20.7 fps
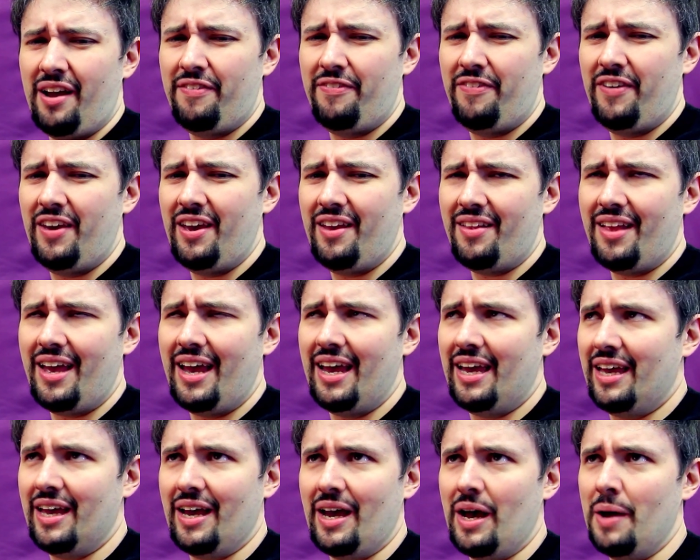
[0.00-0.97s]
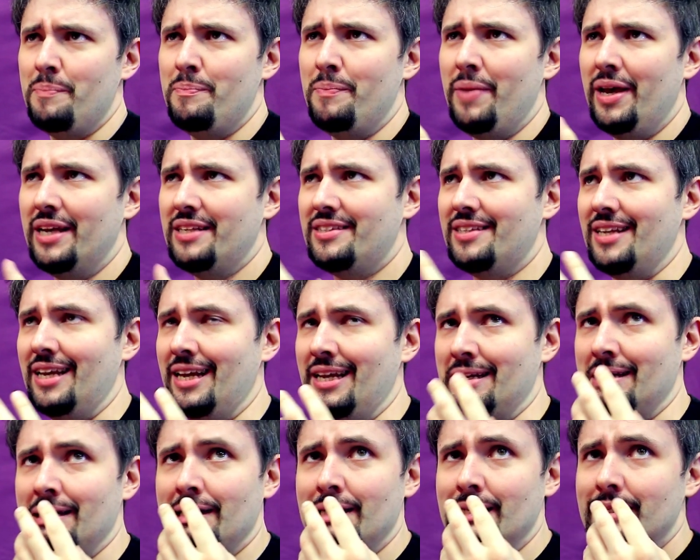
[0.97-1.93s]
I feel like I'm
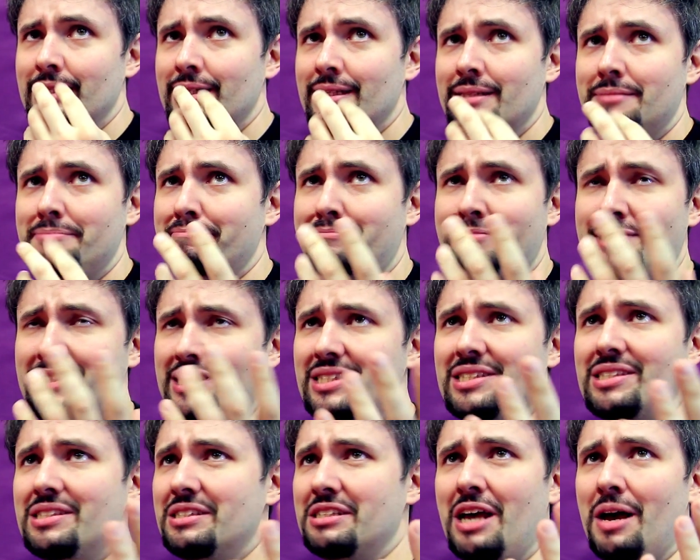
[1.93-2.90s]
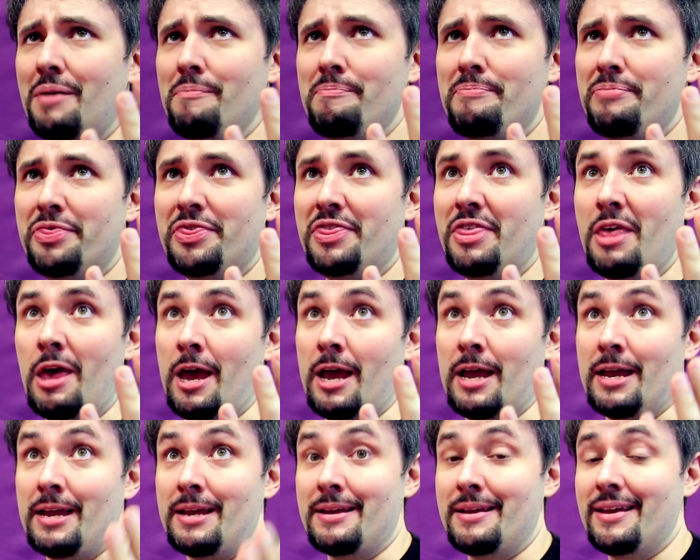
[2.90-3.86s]
missing
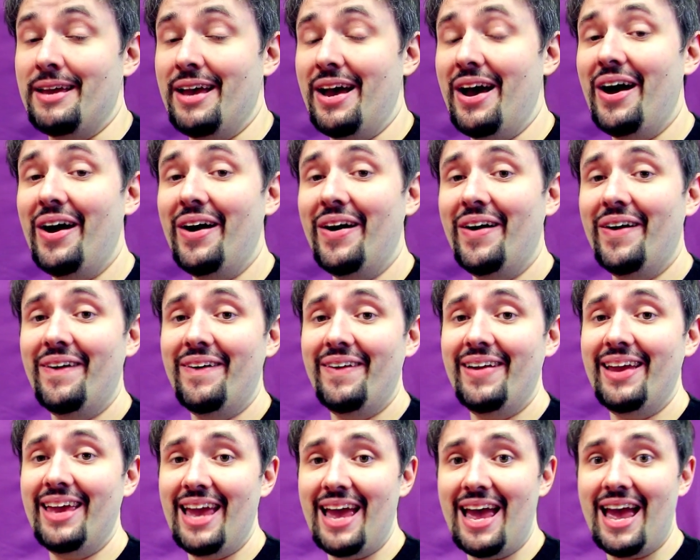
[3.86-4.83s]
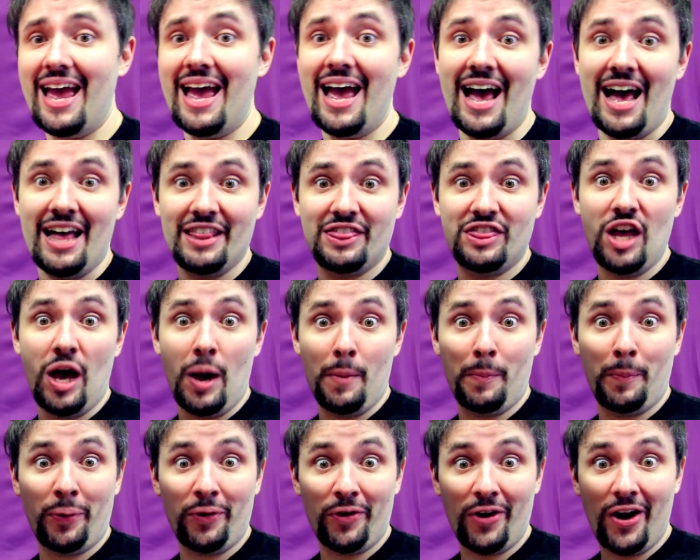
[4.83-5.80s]
something. Oh yeah,
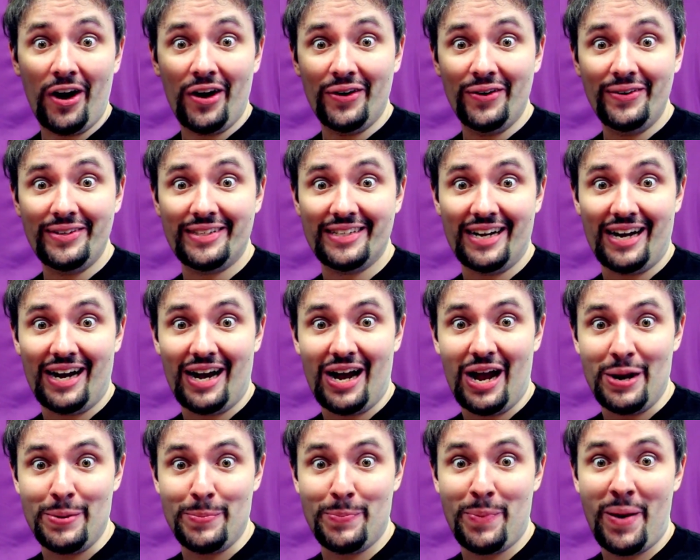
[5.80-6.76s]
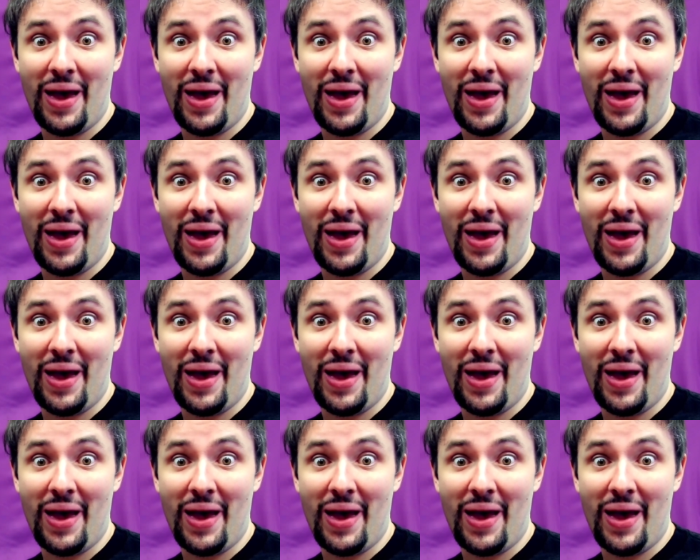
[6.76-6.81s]
the Proton